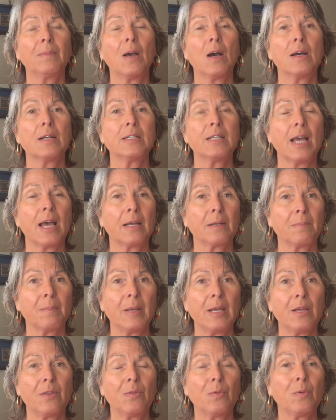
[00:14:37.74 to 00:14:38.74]
Contact
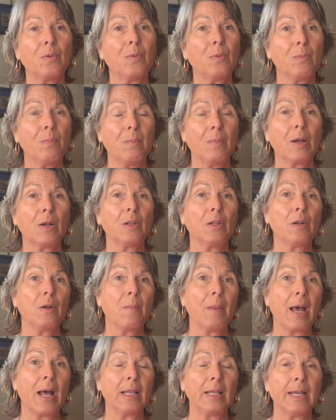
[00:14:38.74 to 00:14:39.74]
me through
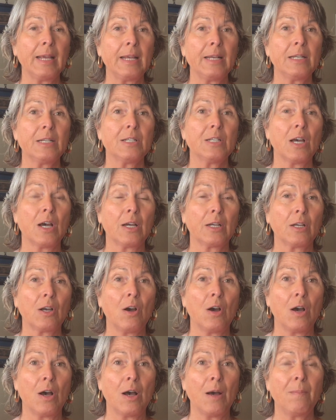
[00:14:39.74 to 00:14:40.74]

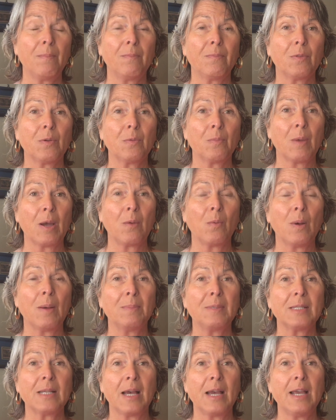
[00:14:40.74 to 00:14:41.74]
MarilynO'Malley.com, through my
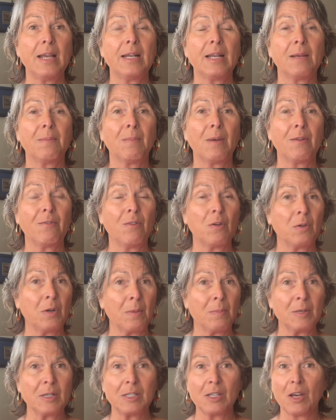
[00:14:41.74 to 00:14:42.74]
website, and my phone
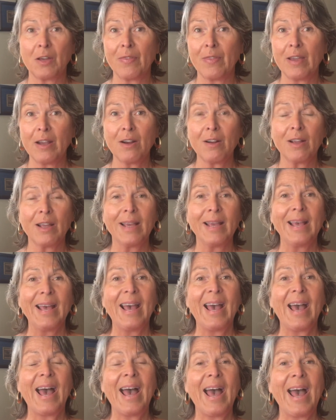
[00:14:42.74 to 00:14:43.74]
number's on there,
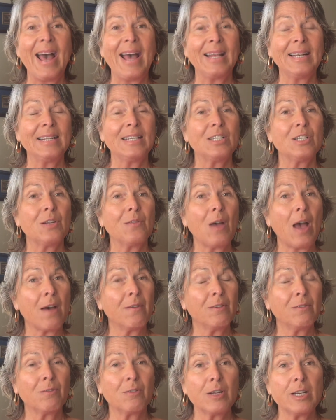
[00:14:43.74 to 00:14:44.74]
and
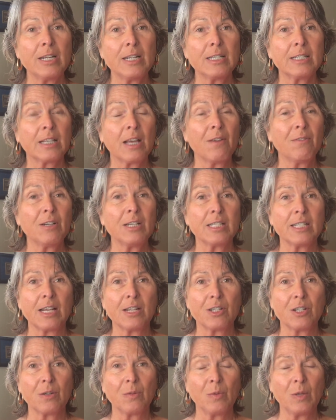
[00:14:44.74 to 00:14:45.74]
have a free discovery
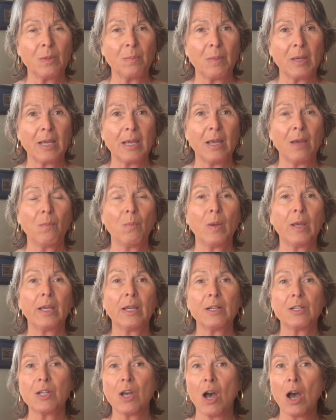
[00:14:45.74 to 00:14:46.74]
session with me, and we
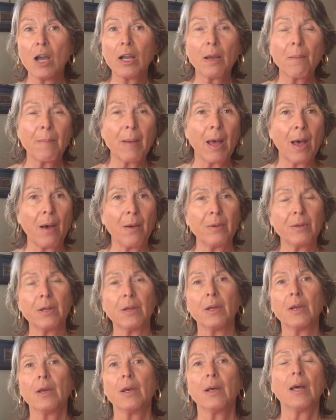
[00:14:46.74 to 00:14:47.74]
can talk about
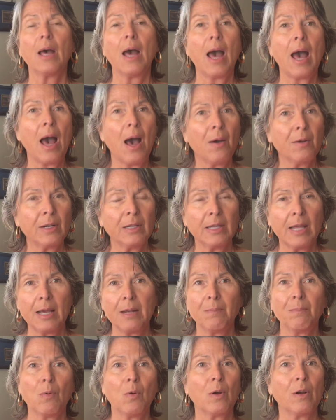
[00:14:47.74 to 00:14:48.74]
how to
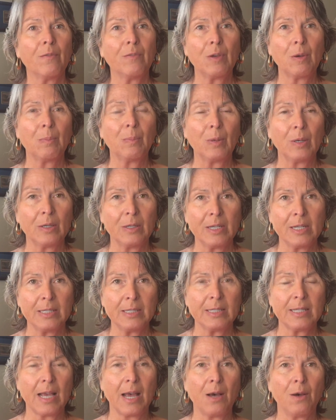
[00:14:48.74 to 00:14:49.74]
let more of your
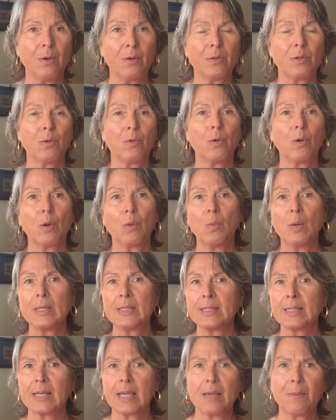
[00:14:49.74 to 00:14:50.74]
brilliance out, or
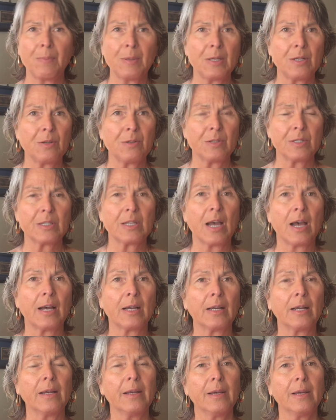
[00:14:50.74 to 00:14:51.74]
what's keeping you
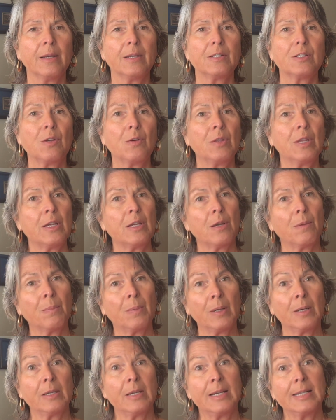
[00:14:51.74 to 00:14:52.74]
stuck so that your
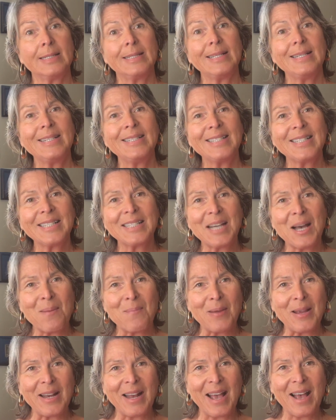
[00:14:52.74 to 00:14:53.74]
brilliance isn't
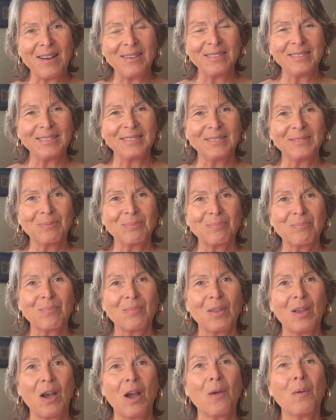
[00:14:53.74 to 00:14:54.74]
coming out.
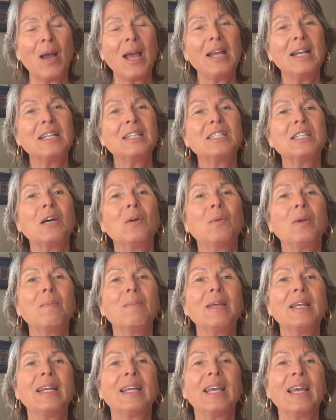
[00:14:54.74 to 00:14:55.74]
All right, until we
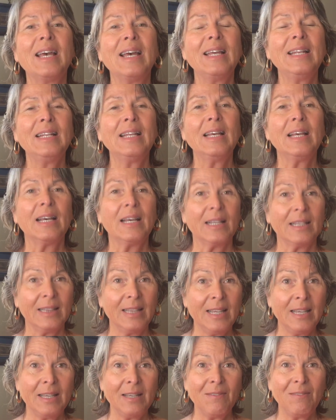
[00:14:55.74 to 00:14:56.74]
meet again,
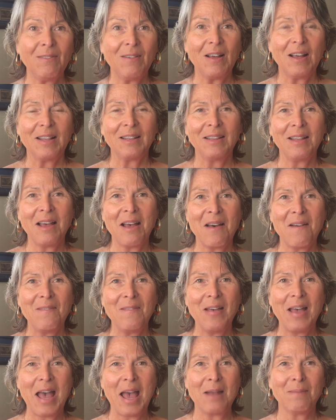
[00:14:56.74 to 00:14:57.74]
live, love,
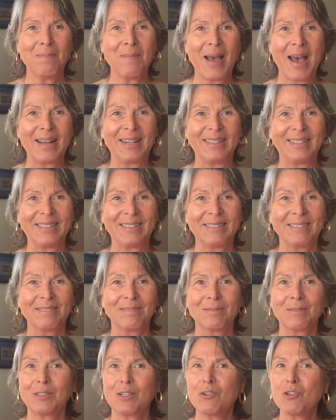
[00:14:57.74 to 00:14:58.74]
and matter.
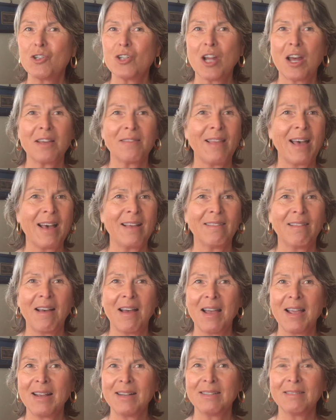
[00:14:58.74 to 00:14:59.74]
Go shine that
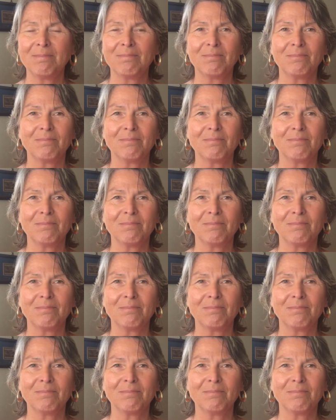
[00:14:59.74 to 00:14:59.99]
light.